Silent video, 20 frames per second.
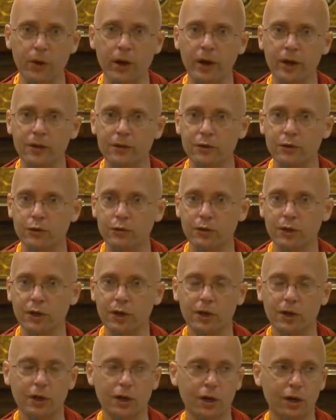the practice
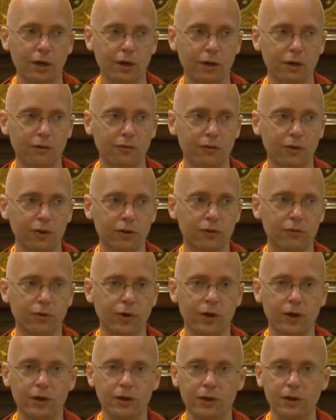of a
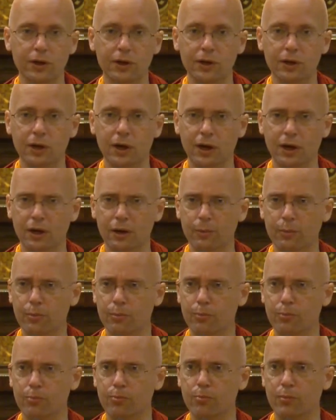great
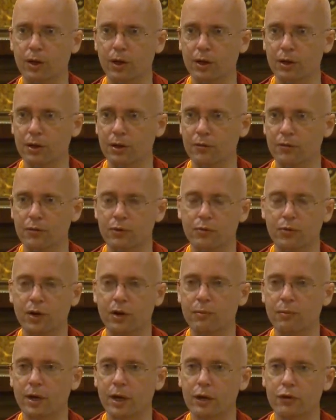
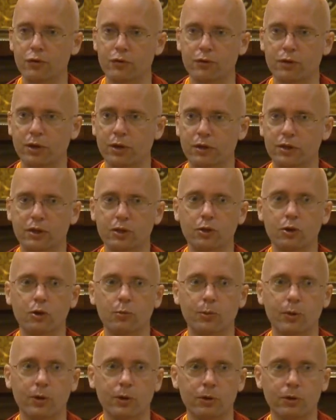master like
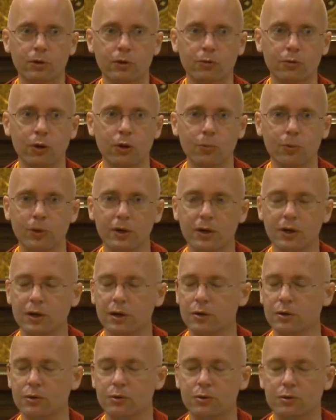Tilopa or
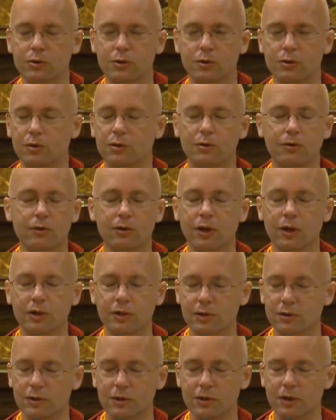Naropa, you're
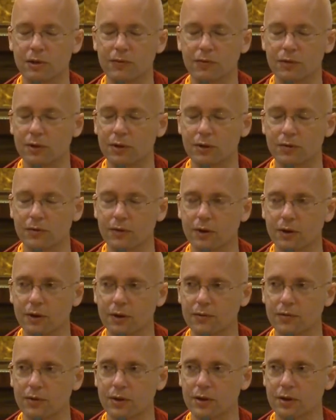not going to get very
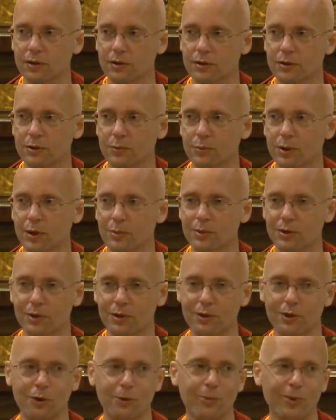far, frankly. You're
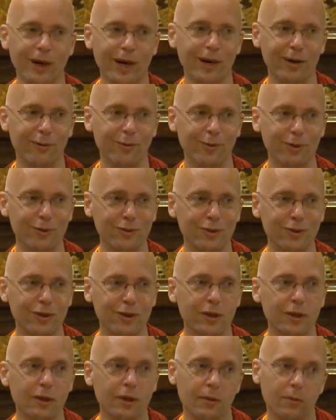probably going to go
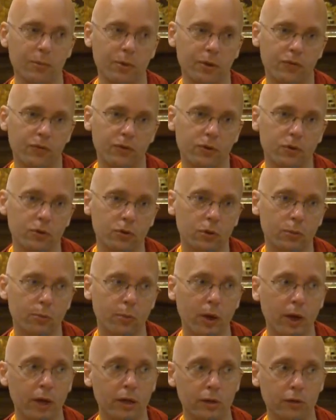backwards. But if you do
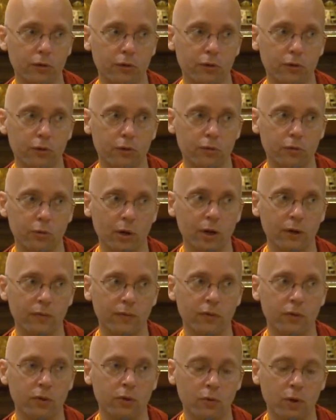the practice that is
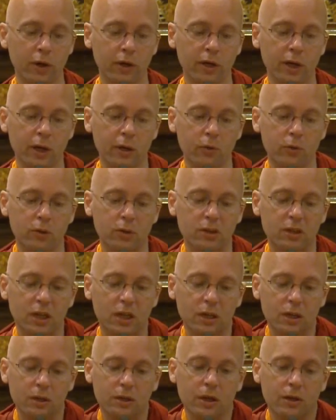right for you right now, you can
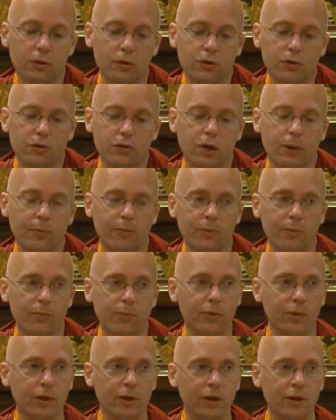take another
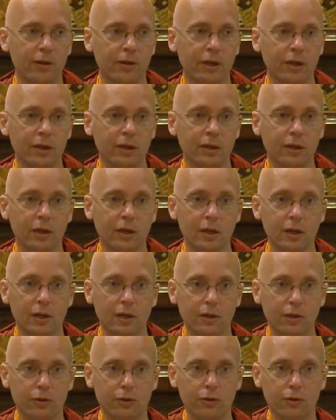step and then
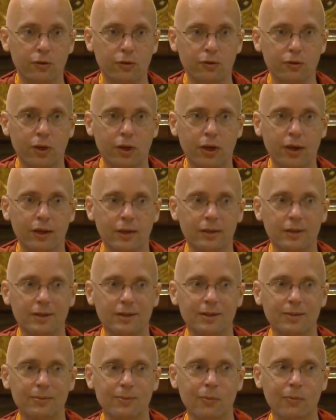do a
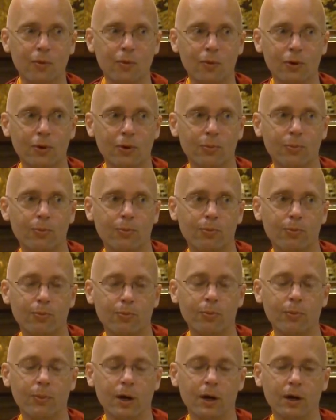slightly more
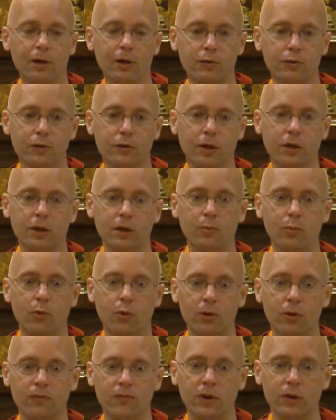
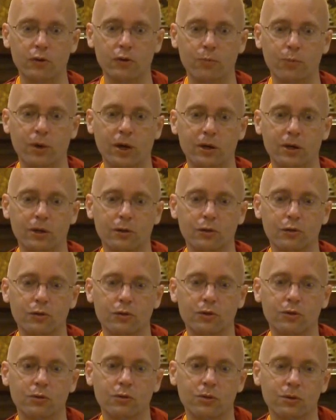advanced
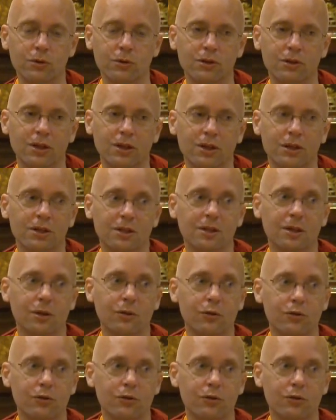practice and take